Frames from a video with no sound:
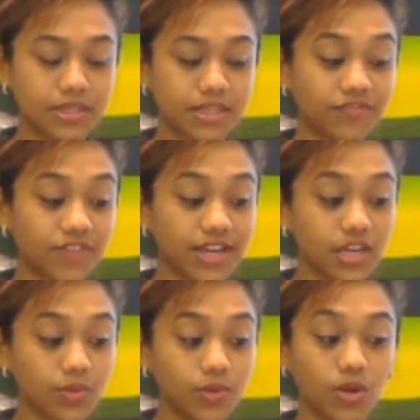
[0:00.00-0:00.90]

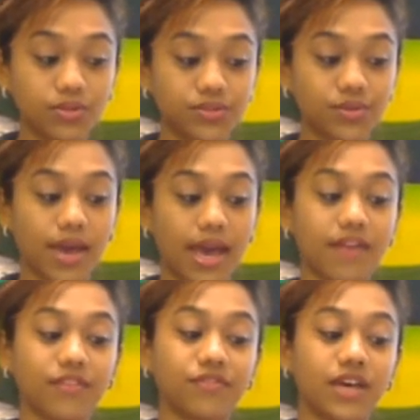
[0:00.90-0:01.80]
finally we also
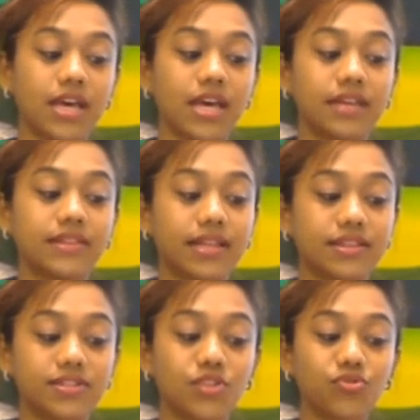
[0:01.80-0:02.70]
have that the
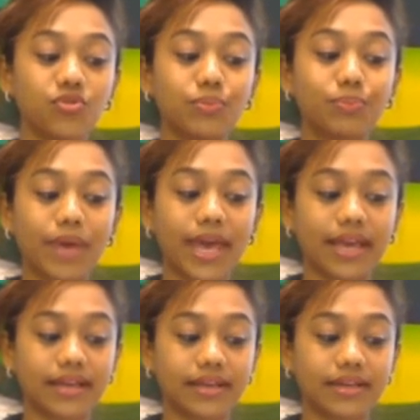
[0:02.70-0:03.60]
central
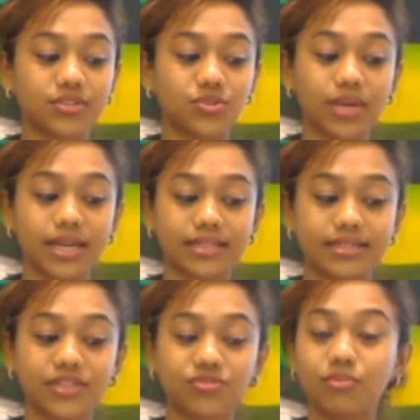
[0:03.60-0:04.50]
bank, Sri Lanka
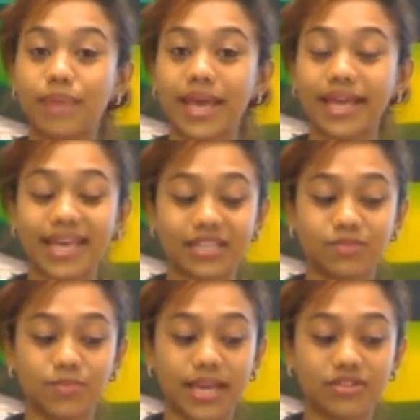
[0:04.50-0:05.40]
Central Bank,
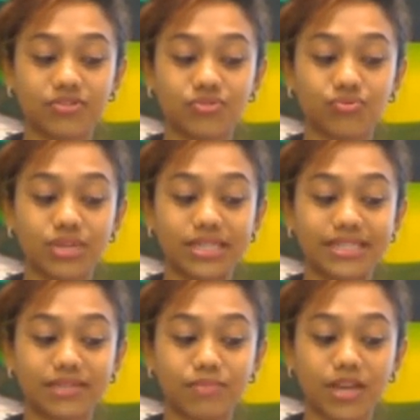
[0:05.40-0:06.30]
expects
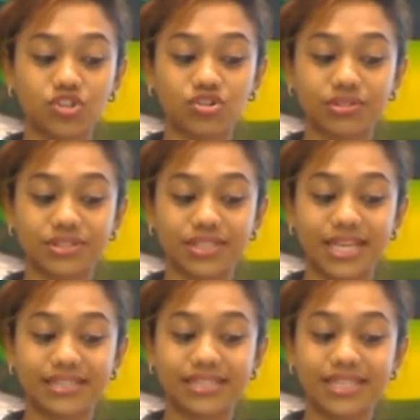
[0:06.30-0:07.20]
recent measures it
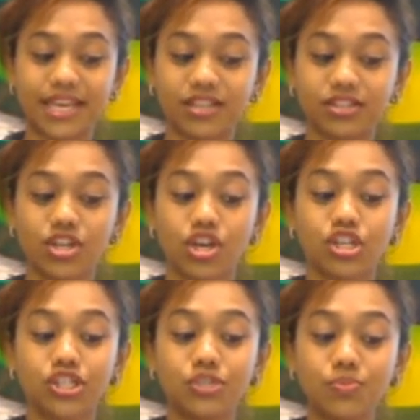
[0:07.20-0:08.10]
has taken
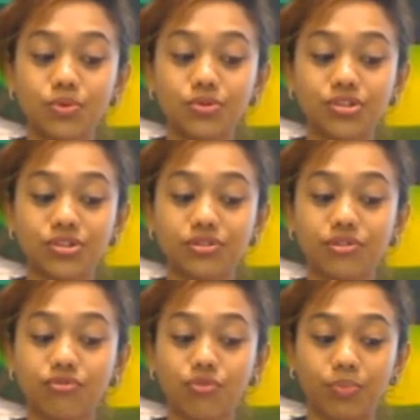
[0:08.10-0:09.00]
to boost the
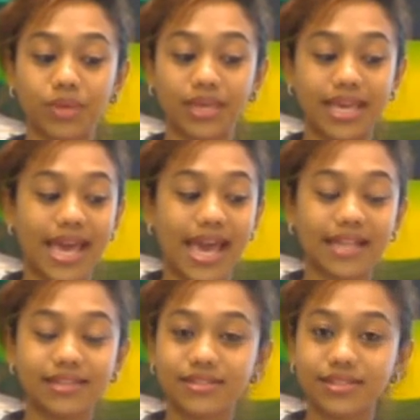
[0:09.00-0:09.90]
rupee
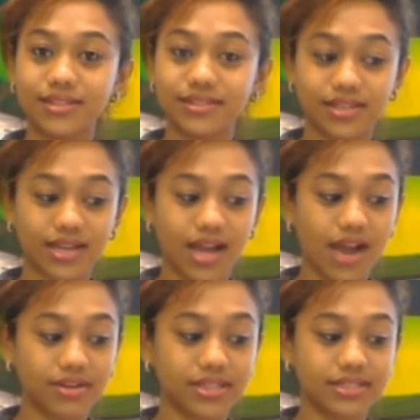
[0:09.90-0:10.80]
and sees the
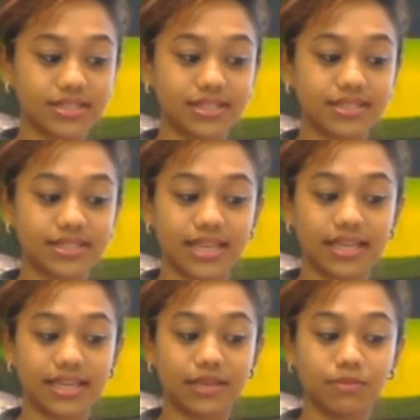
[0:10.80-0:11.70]
currency
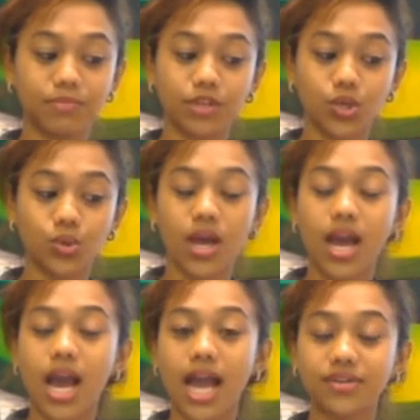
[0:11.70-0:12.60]
settling below
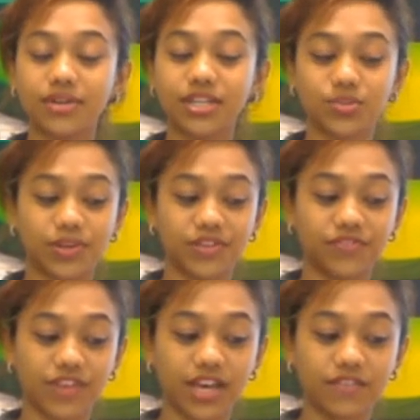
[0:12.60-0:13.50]

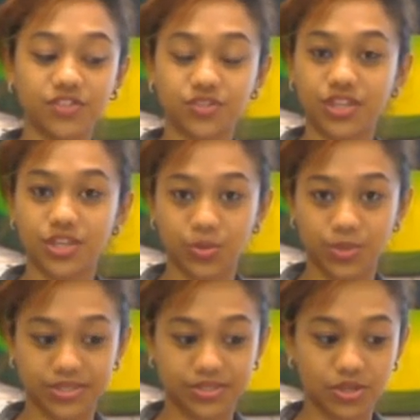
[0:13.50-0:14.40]
125 to the
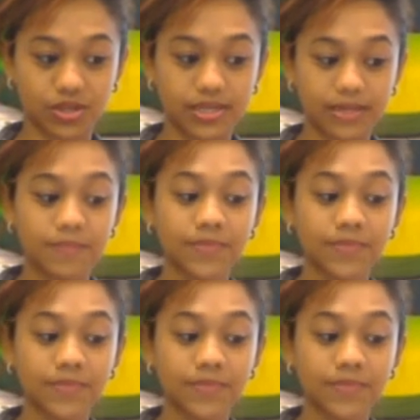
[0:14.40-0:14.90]
US dollar.